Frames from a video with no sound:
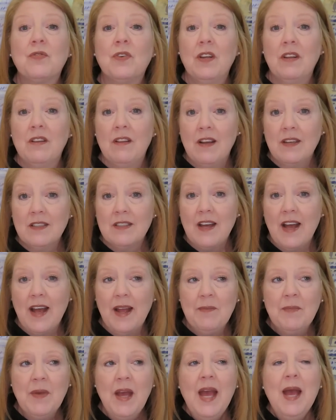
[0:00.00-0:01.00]
for a long
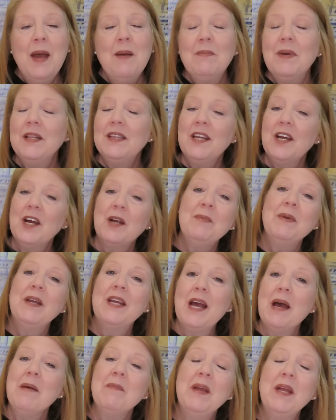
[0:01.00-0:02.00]
time, but they are
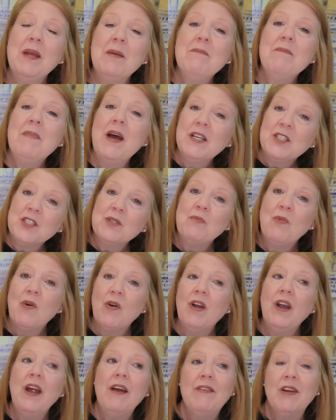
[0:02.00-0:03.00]
becoming much
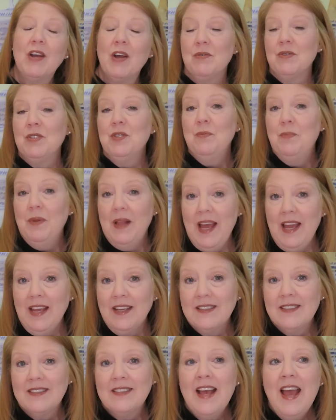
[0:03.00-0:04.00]
more of a go-to
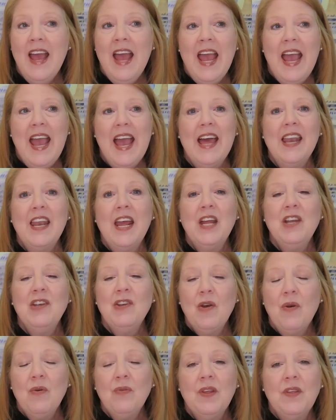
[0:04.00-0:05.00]
place. And I
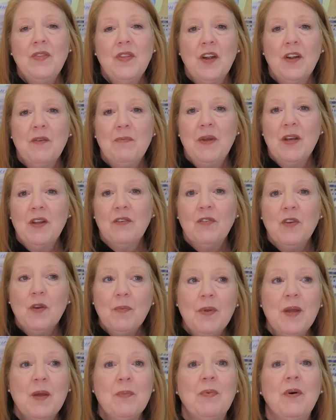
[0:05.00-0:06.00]
know that there have been a
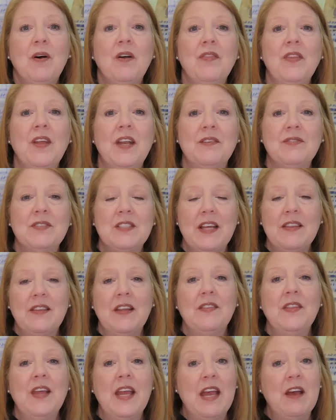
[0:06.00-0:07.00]
few people that have said
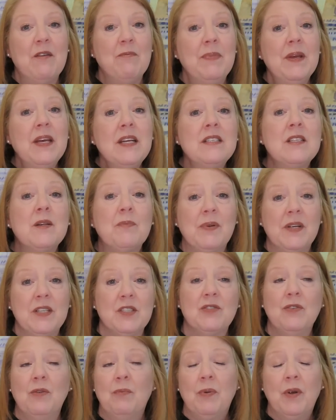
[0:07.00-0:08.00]
that they have been to
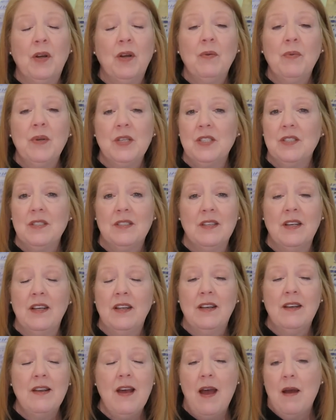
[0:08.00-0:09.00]
Prince Rupert, which is
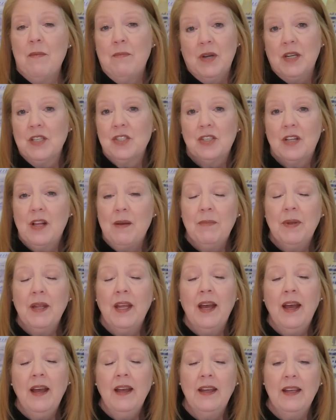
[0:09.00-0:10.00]
in British
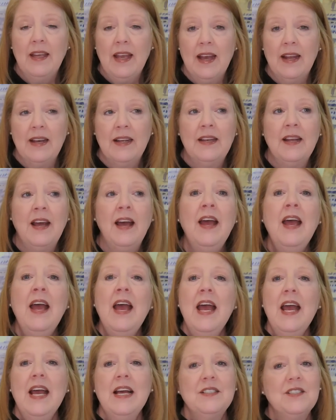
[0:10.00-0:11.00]
Columbia in Canada,
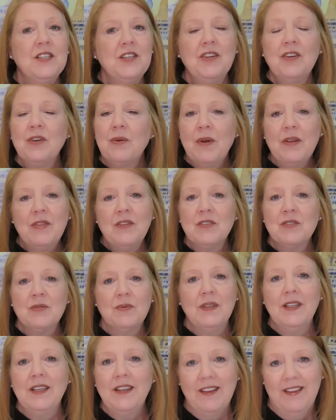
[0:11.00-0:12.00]
and said, you know what, there's
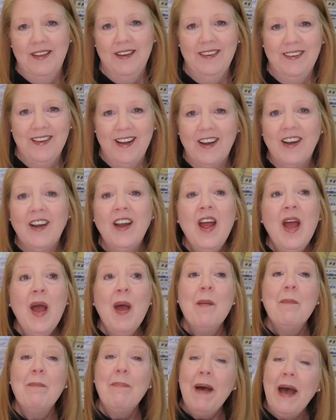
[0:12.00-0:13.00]
really nothing there.
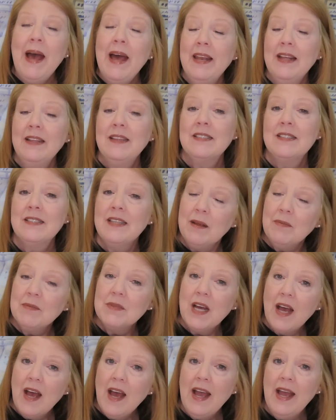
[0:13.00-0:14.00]
But at the same
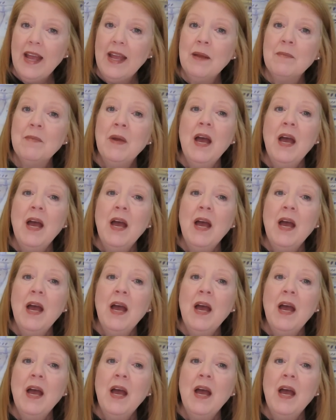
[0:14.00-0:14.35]
time,